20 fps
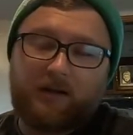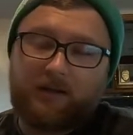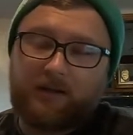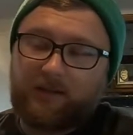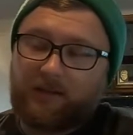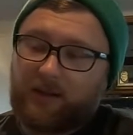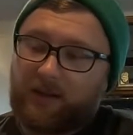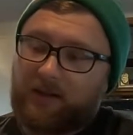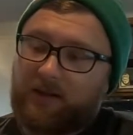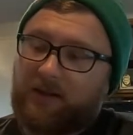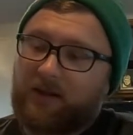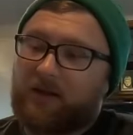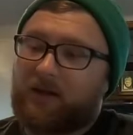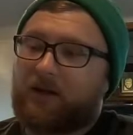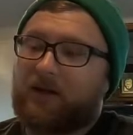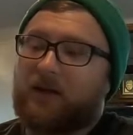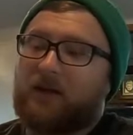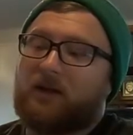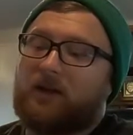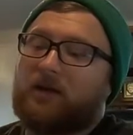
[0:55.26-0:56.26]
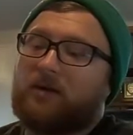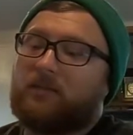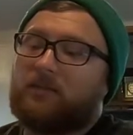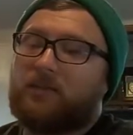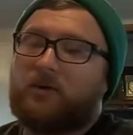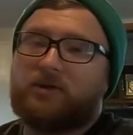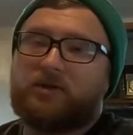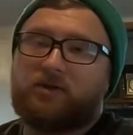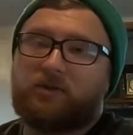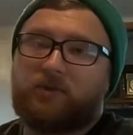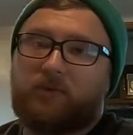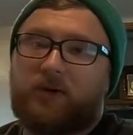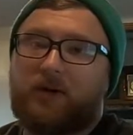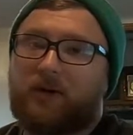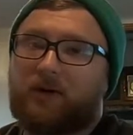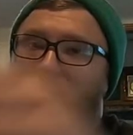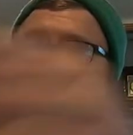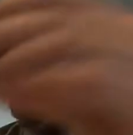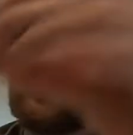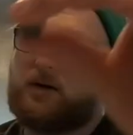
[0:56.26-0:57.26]
then take and you can put your
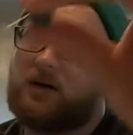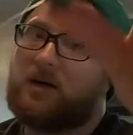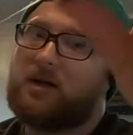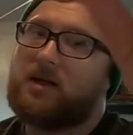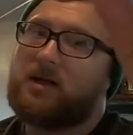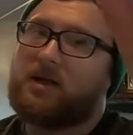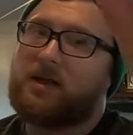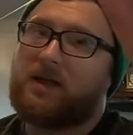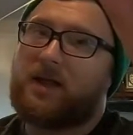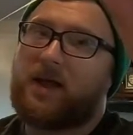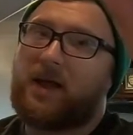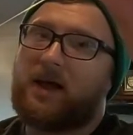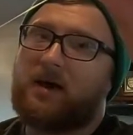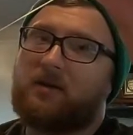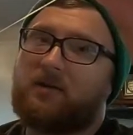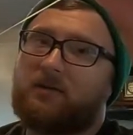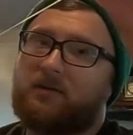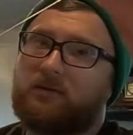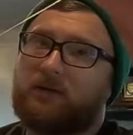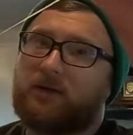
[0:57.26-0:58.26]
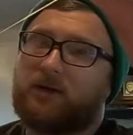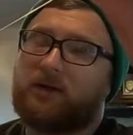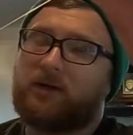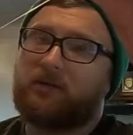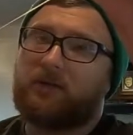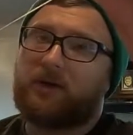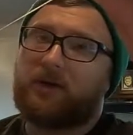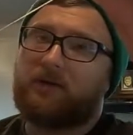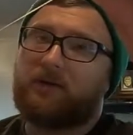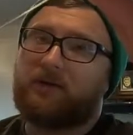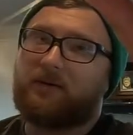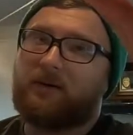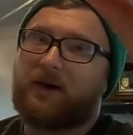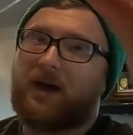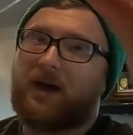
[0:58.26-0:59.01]
weight on now, or you can wait till